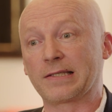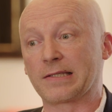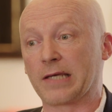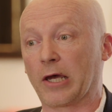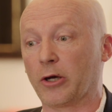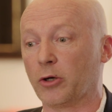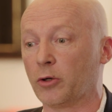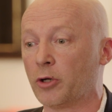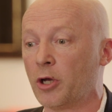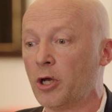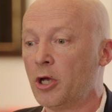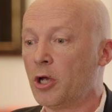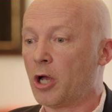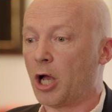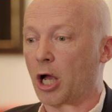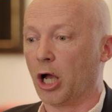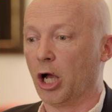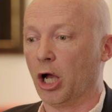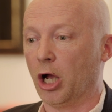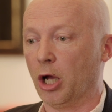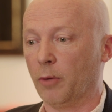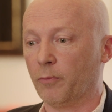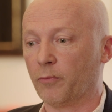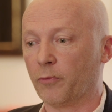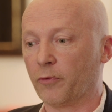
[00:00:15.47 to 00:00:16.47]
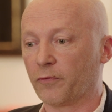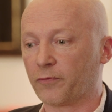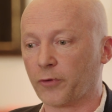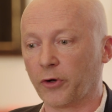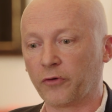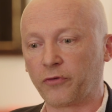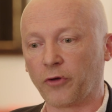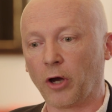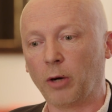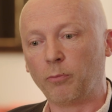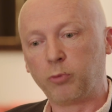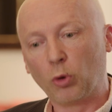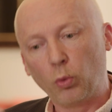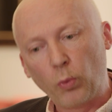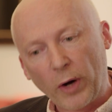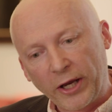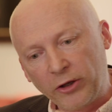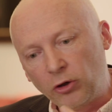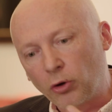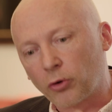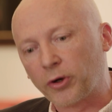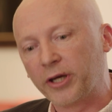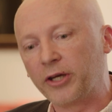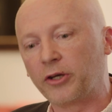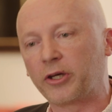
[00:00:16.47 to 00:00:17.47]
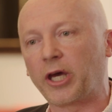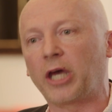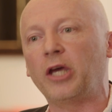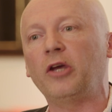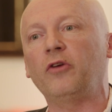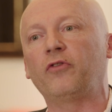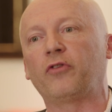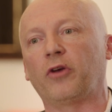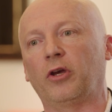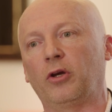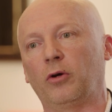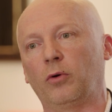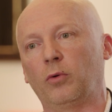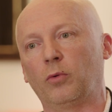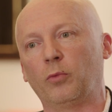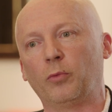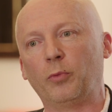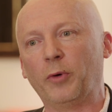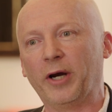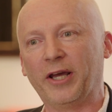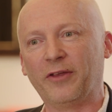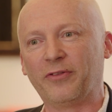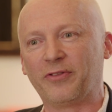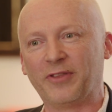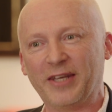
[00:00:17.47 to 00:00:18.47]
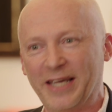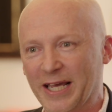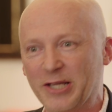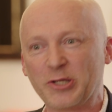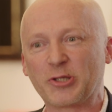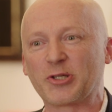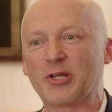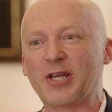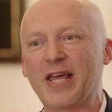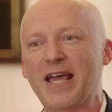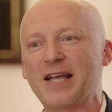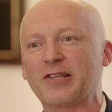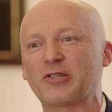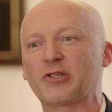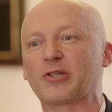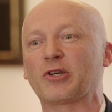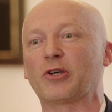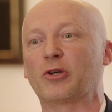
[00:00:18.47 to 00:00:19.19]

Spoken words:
So, for example, when you're engaging with the internet,